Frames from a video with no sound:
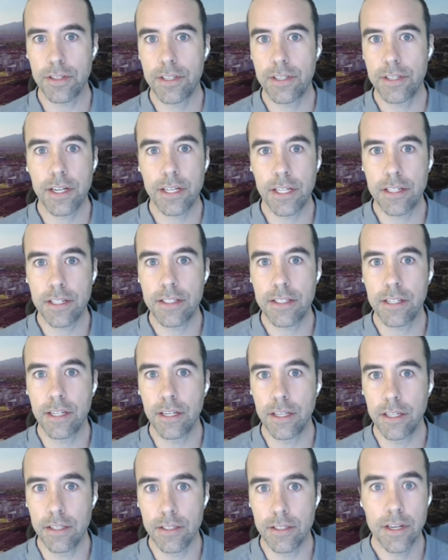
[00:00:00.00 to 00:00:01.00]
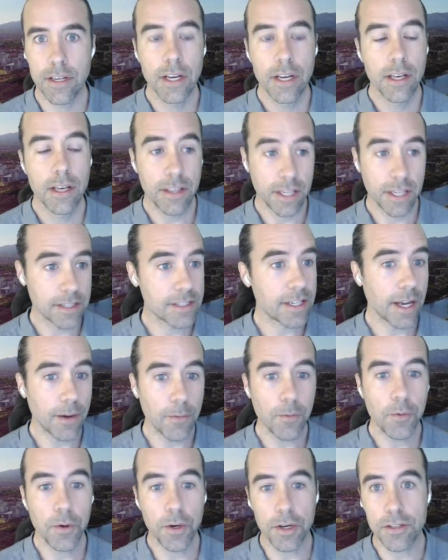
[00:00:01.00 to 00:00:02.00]
studies is things get
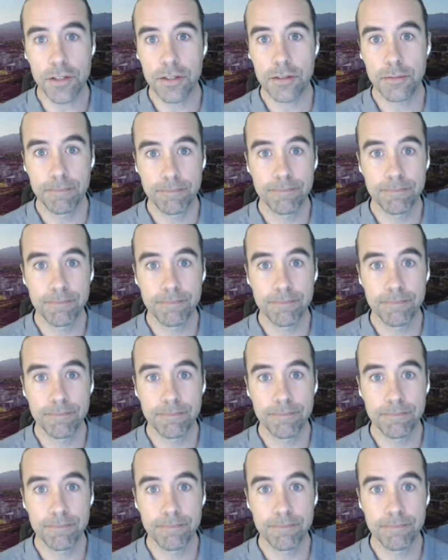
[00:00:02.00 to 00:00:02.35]
worse.